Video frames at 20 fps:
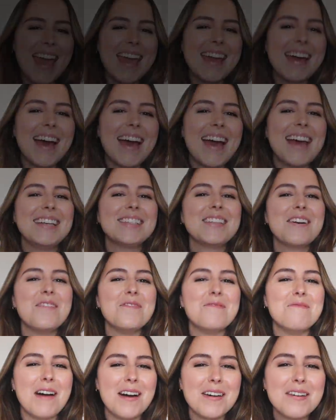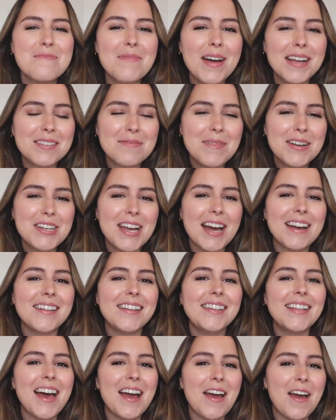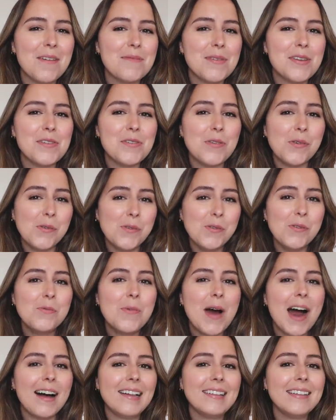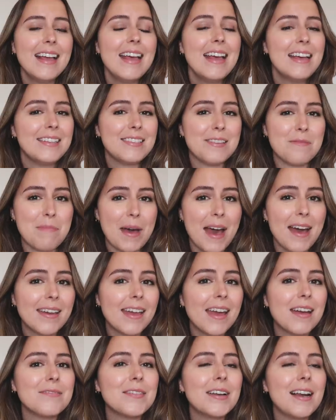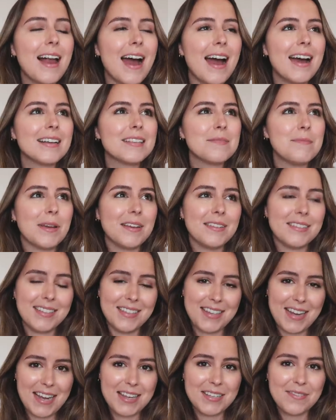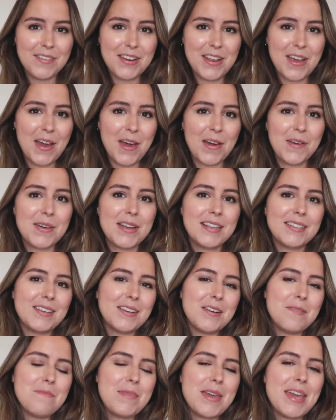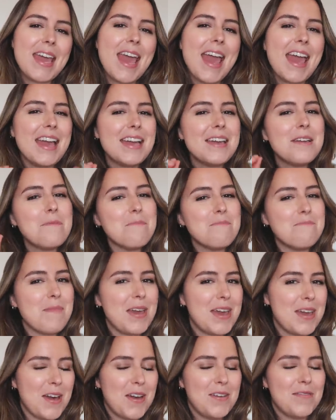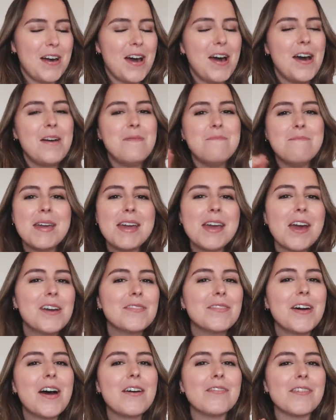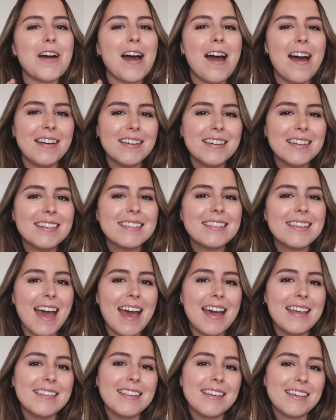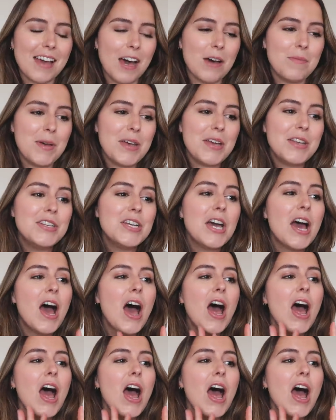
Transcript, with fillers: Hey guys, welcome back to my channel. I hope that you're all well. Sit back and relax because today's video is gonna be a makeover. A makeover of our understairs cupboard,